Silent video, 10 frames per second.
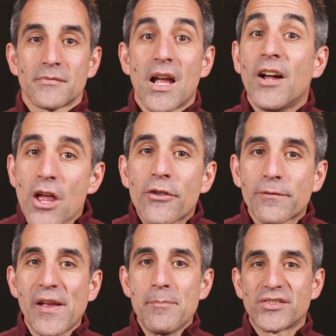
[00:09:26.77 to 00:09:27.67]
Another
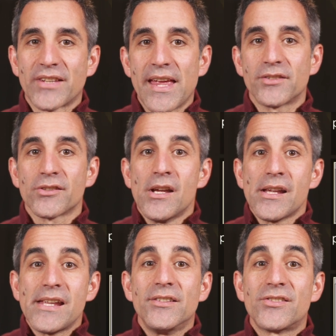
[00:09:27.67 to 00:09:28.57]
famous case
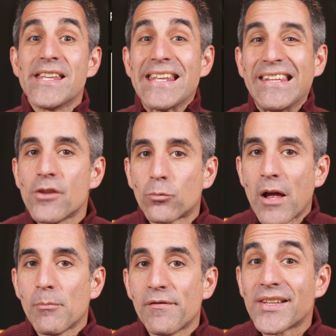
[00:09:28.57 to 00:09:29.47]
is the In the
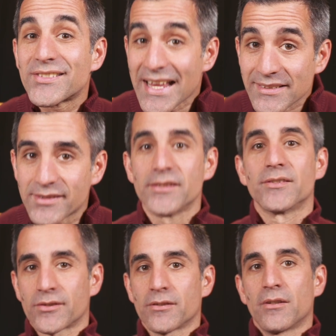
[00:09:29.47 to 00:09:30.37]
Realm of the
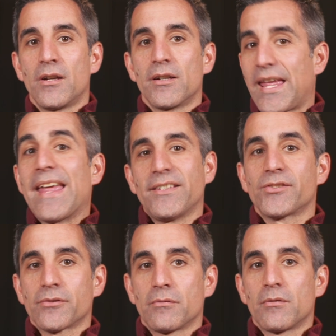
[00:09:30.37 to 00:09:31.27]
Senses
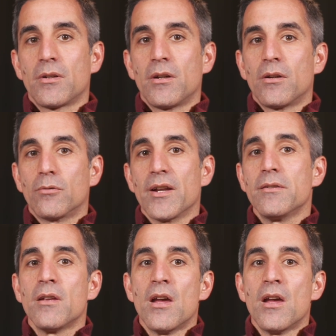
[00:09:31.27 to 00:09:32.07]
case, right?